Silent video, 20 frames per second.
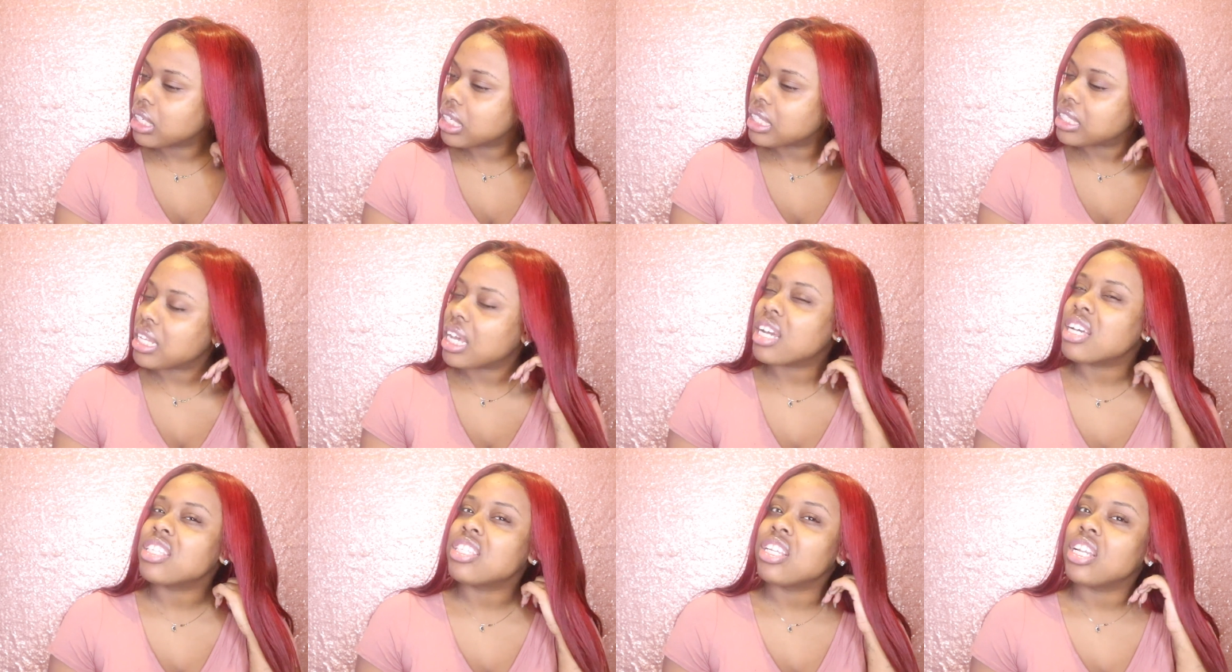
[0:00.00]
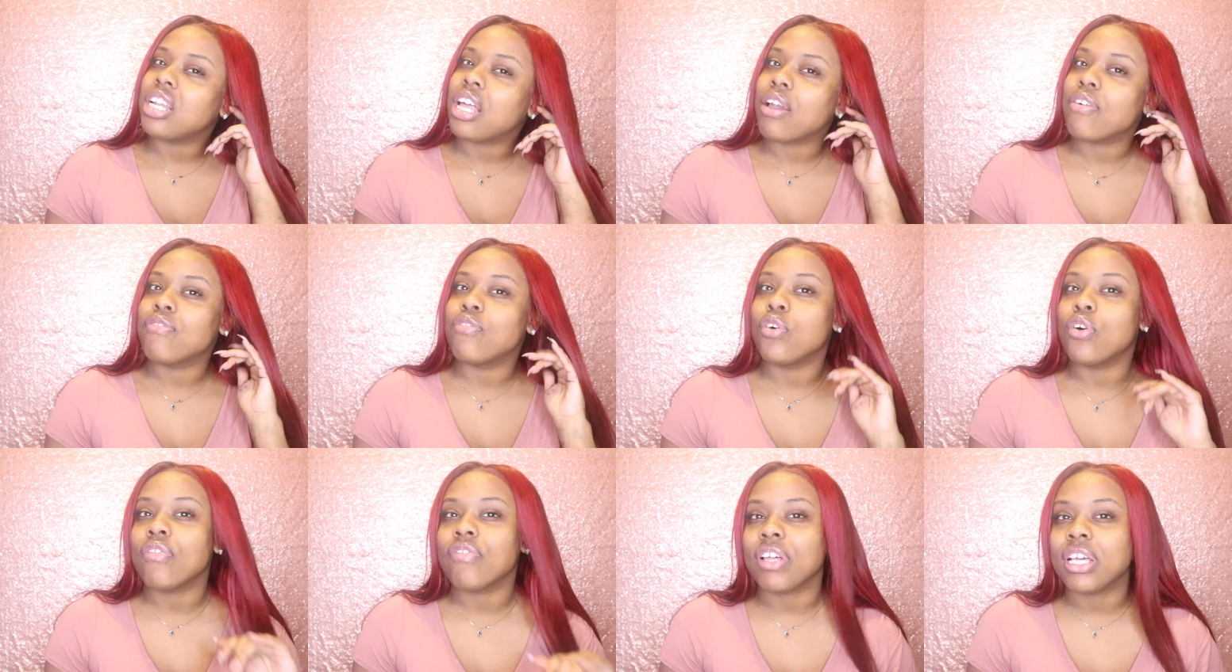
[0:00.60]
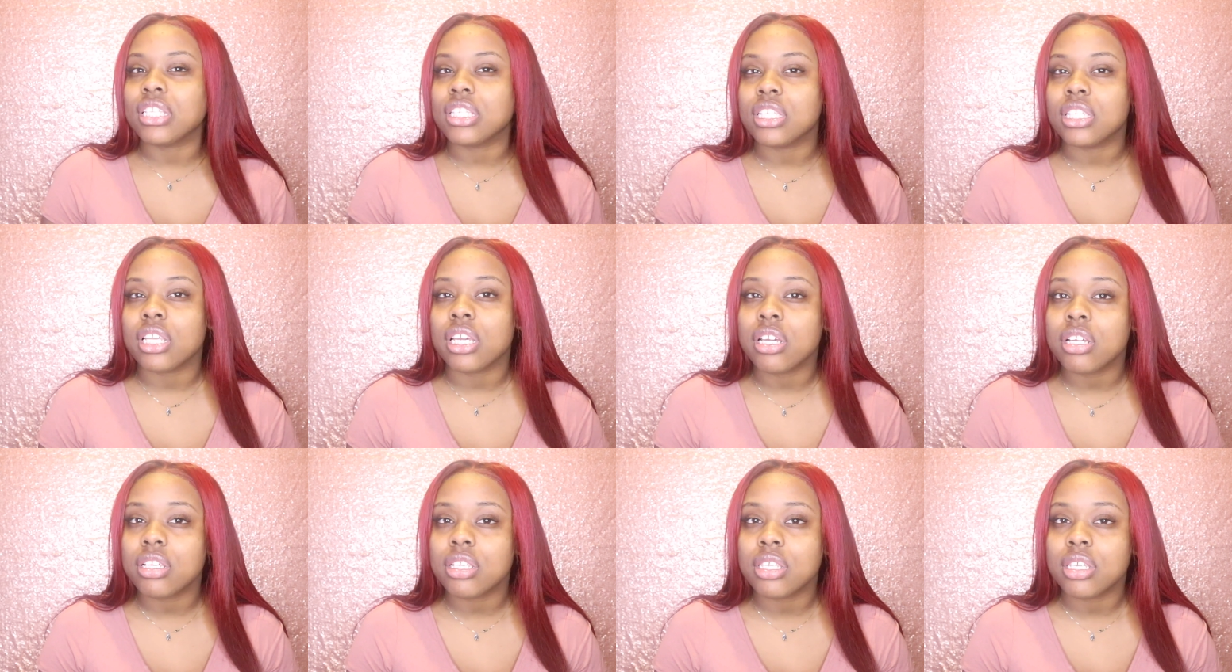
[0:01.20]
Was that considered like 4 flights of
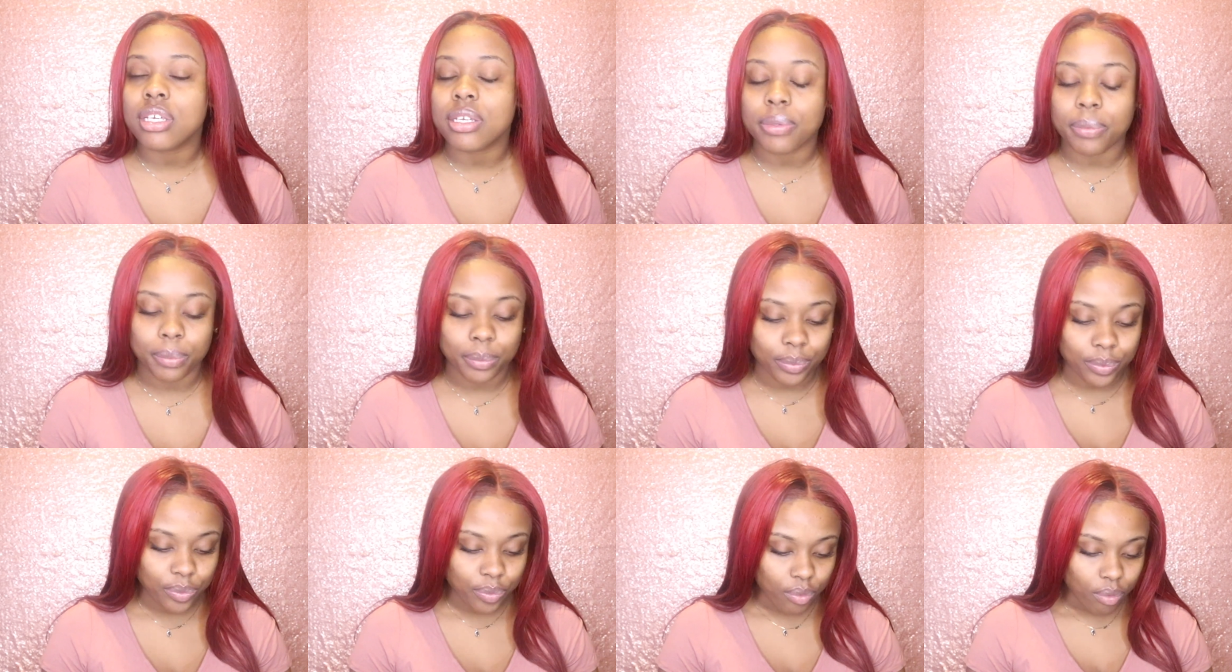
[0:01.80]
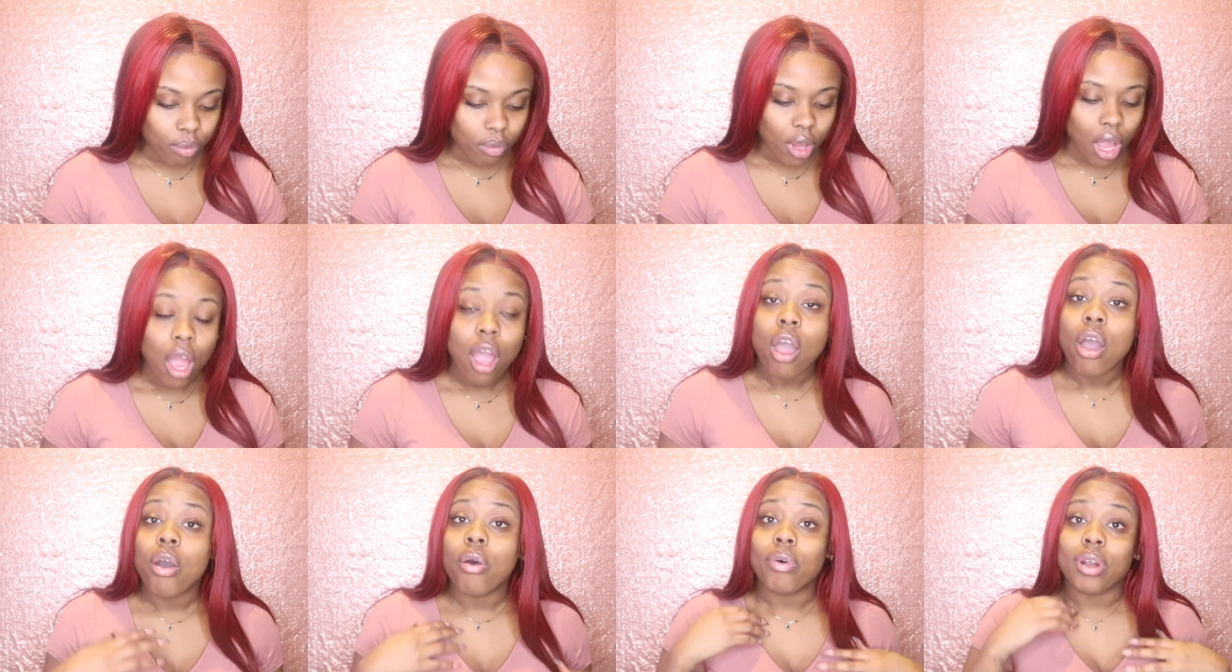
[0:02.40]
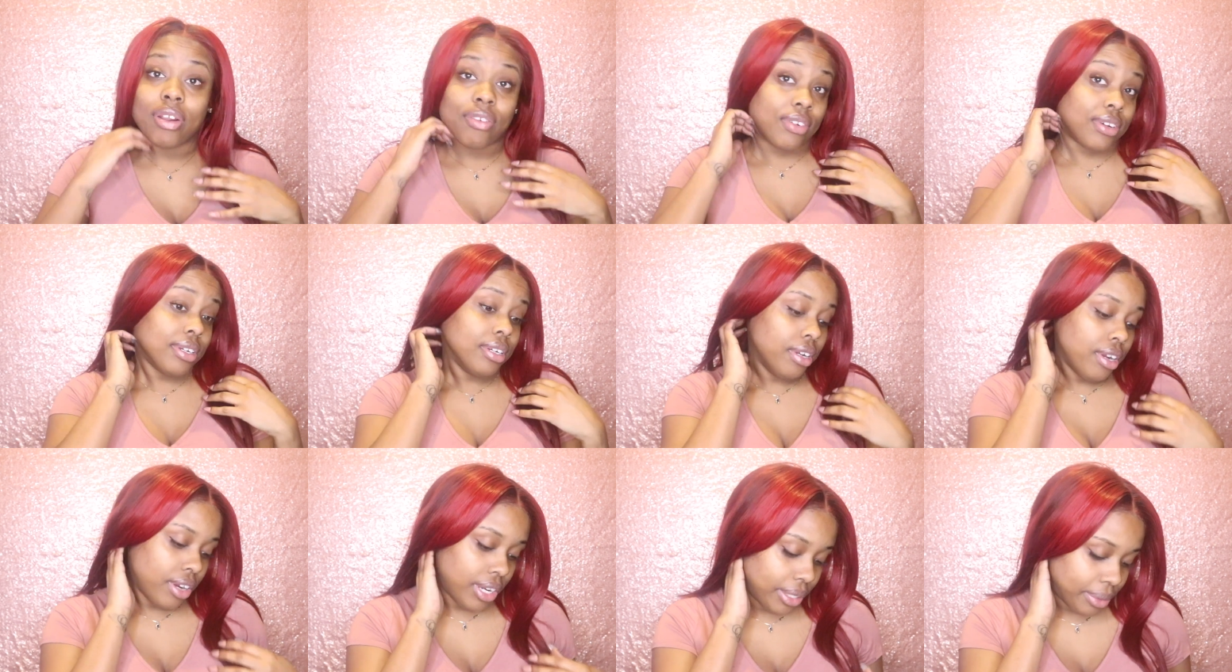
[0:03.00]
stairs? Whatever.
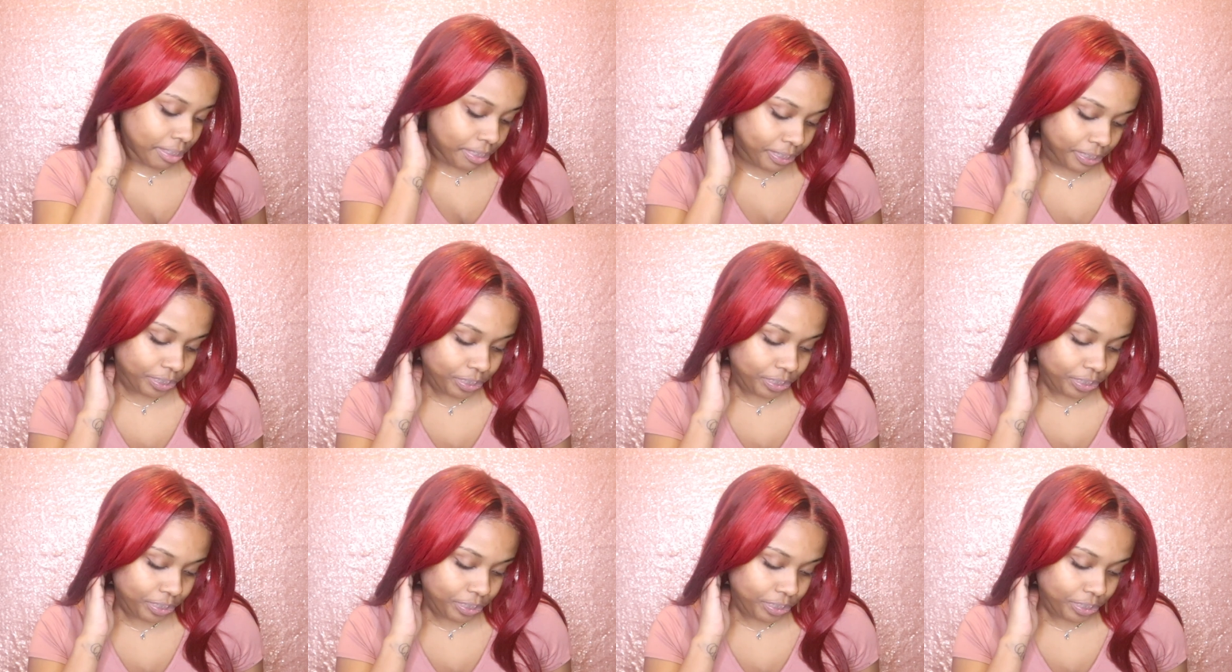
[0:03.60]
Alright.